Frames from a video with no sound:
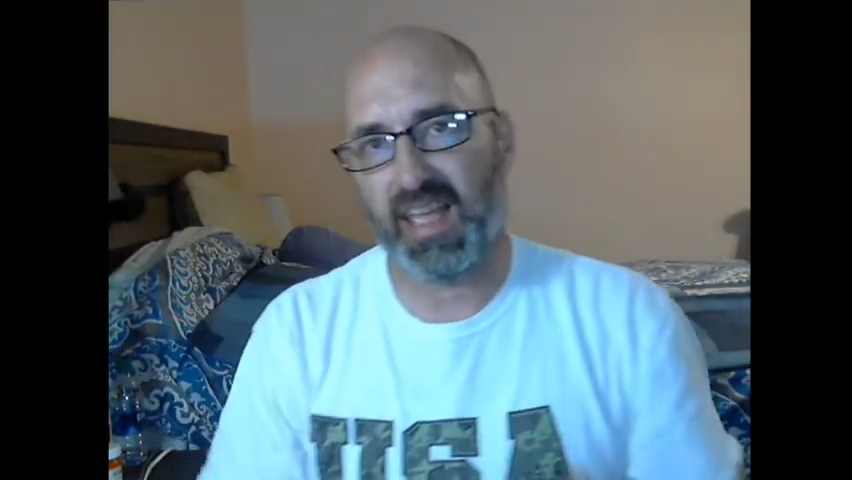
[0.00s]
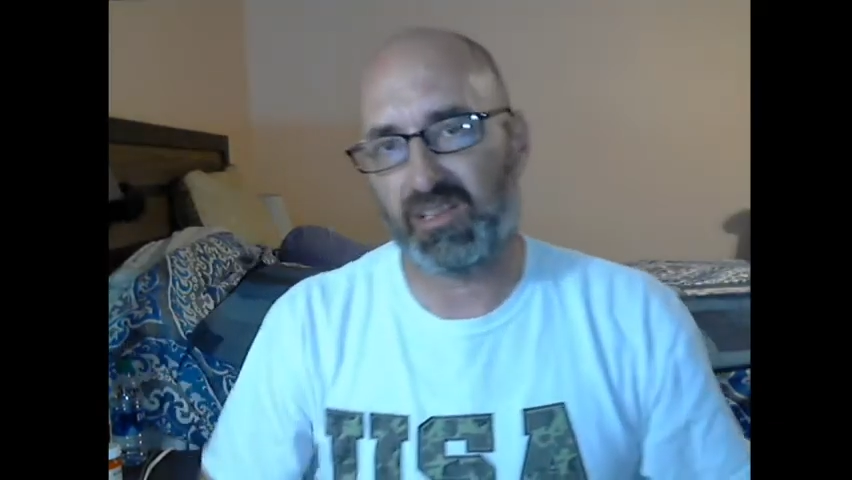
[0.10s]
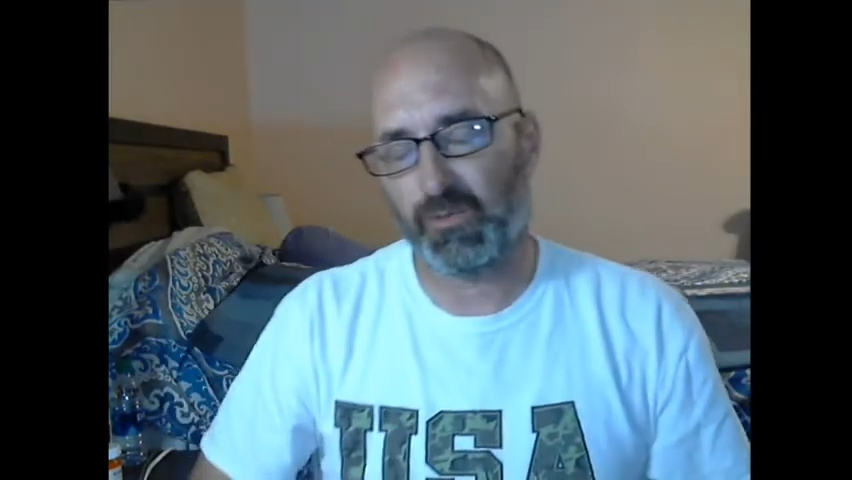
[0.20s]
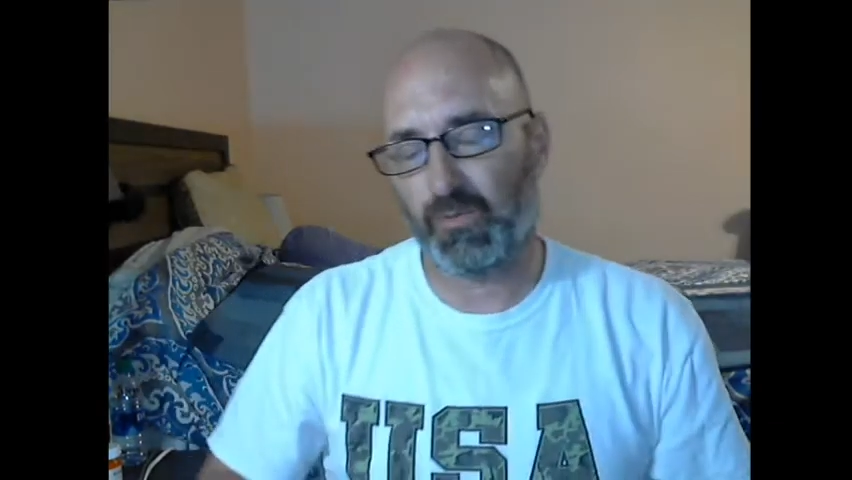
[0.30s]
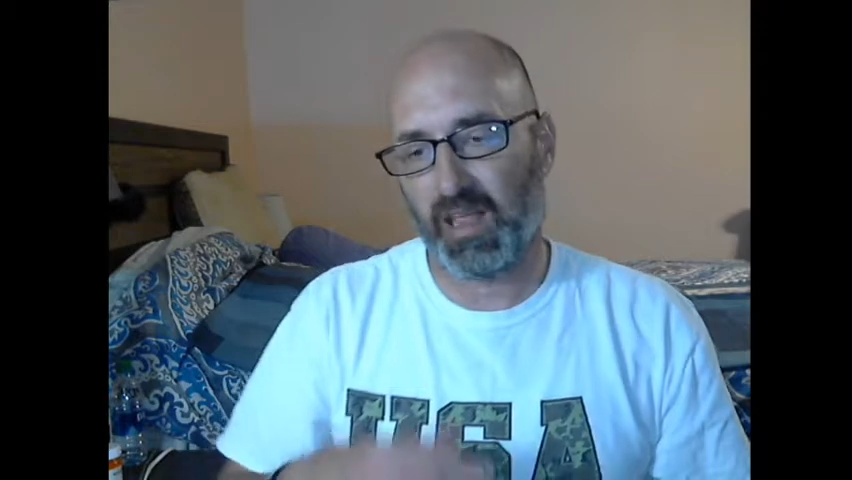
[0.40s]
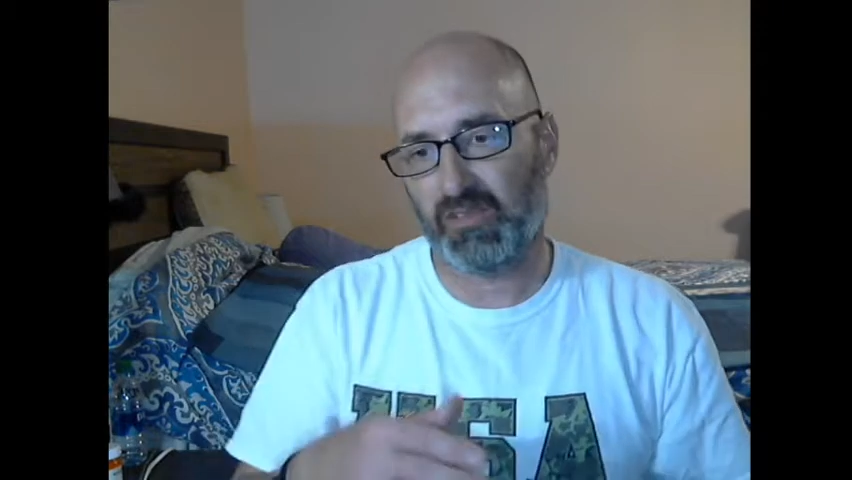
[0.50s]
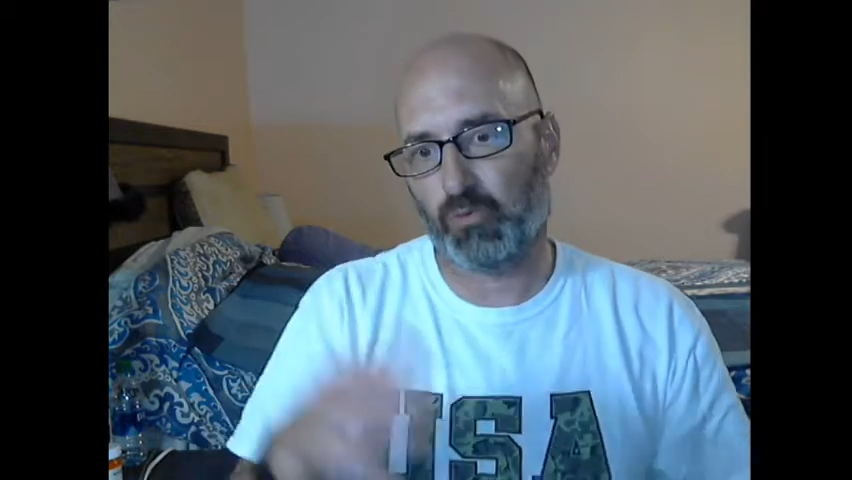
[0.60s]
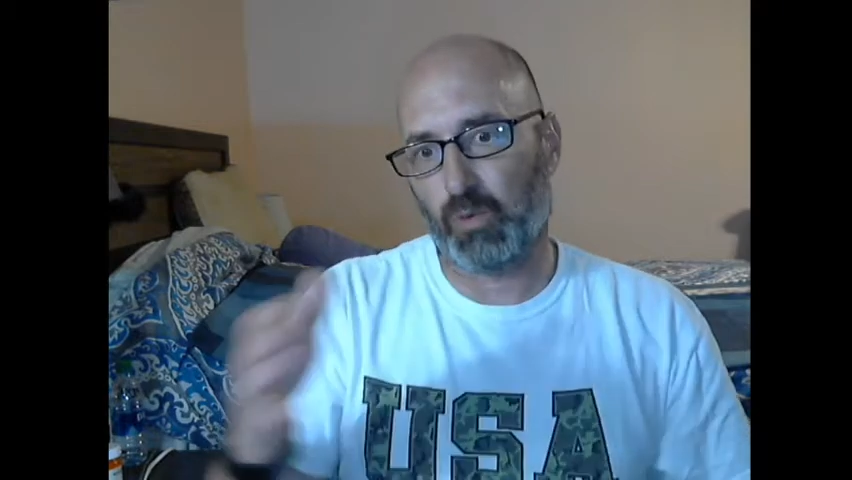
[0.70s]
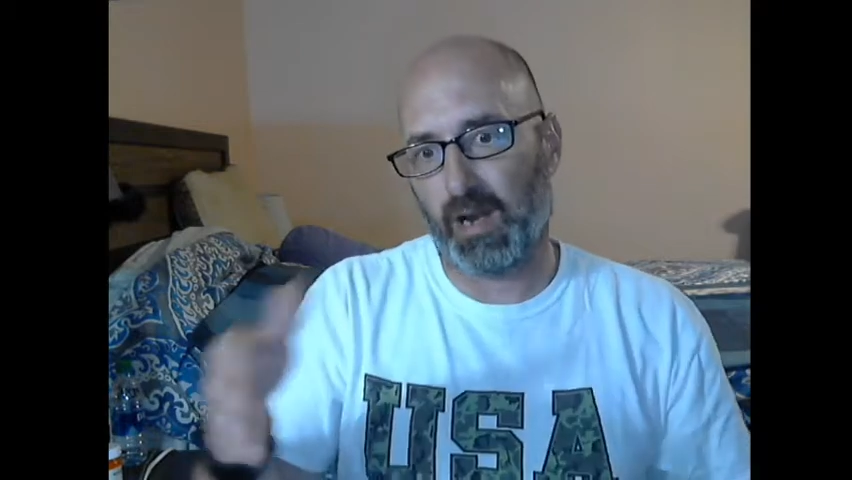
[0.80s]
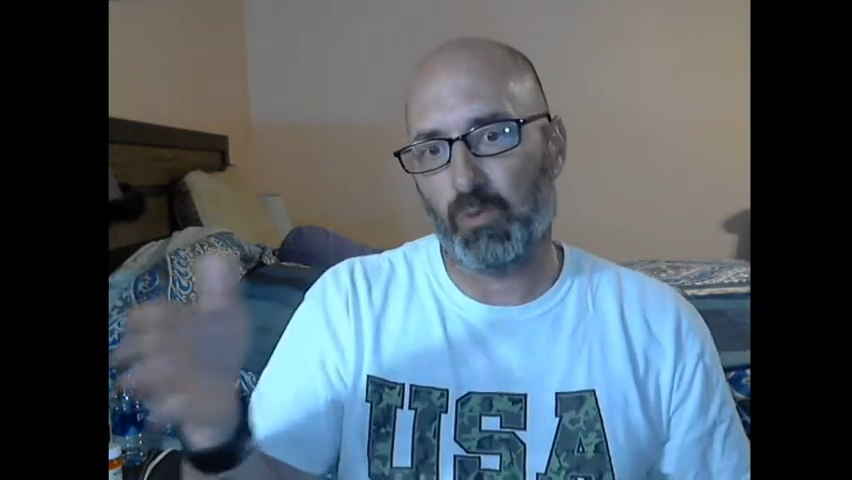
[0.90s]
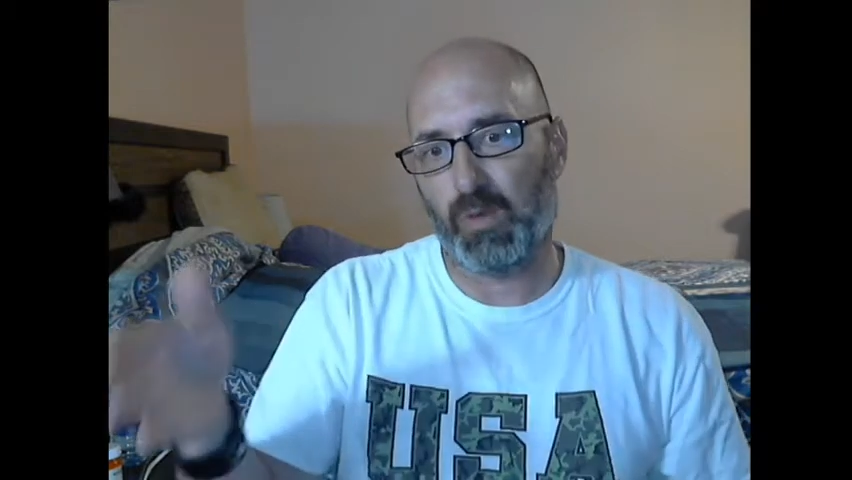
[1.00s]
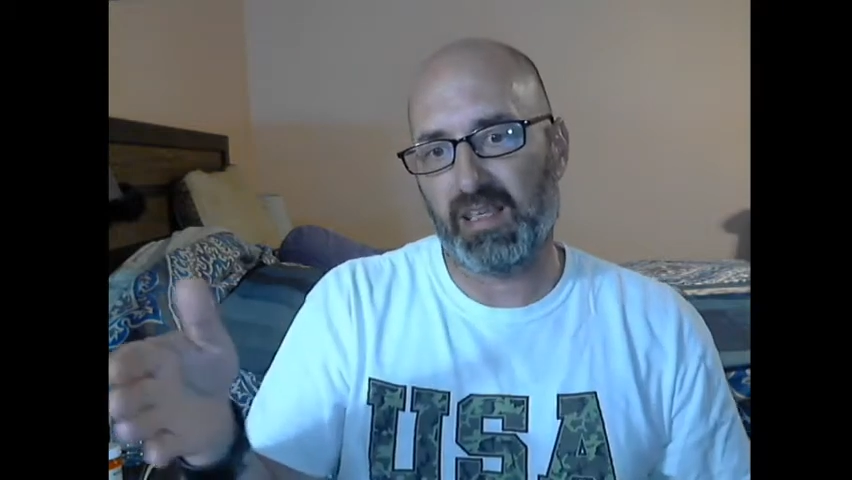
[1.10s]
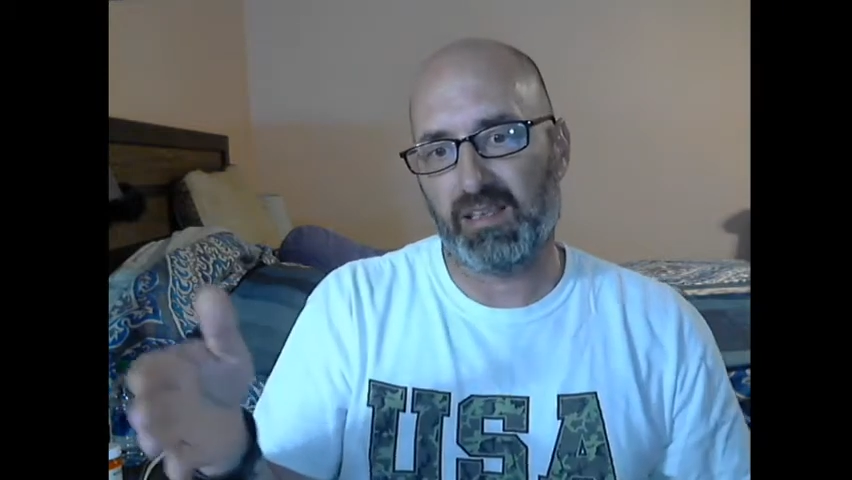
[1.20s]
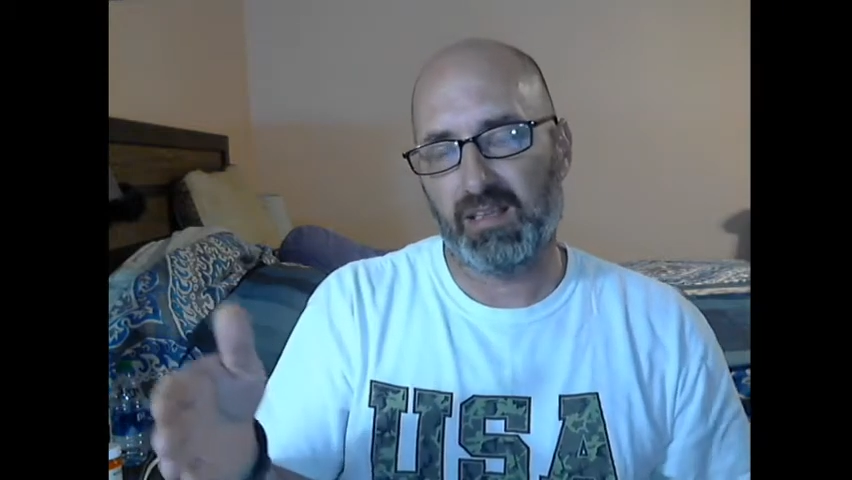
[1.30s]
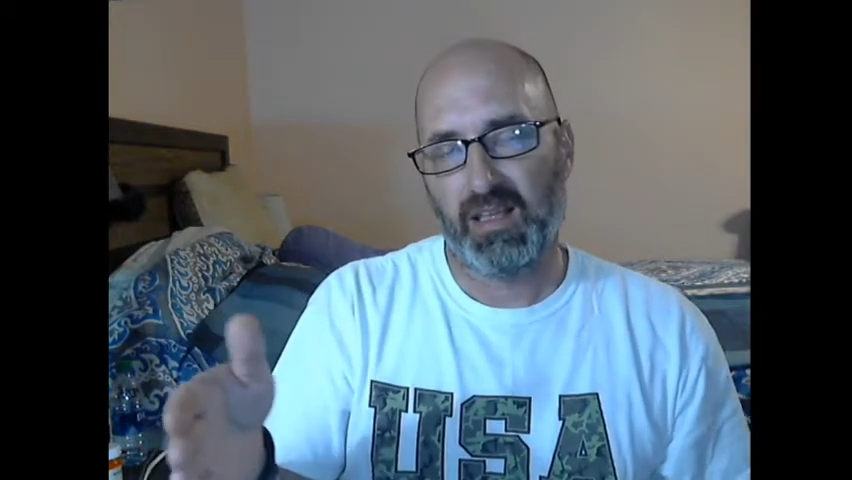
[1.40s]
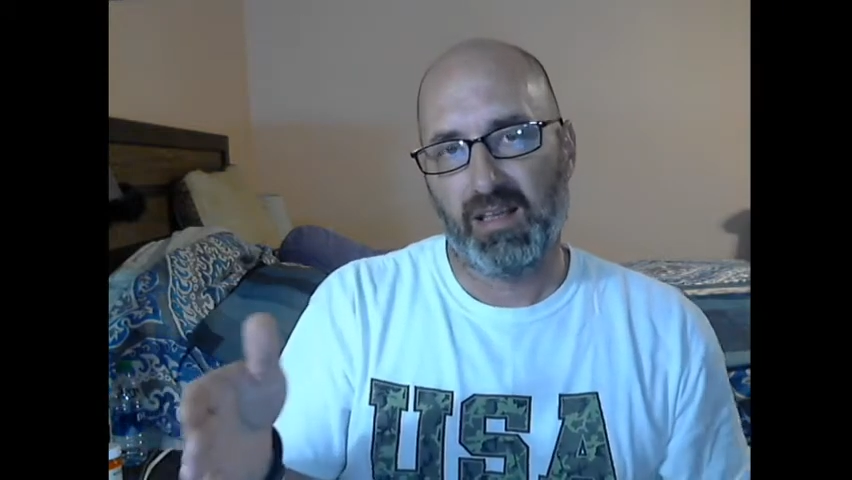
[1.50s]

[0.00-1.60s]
as right wing,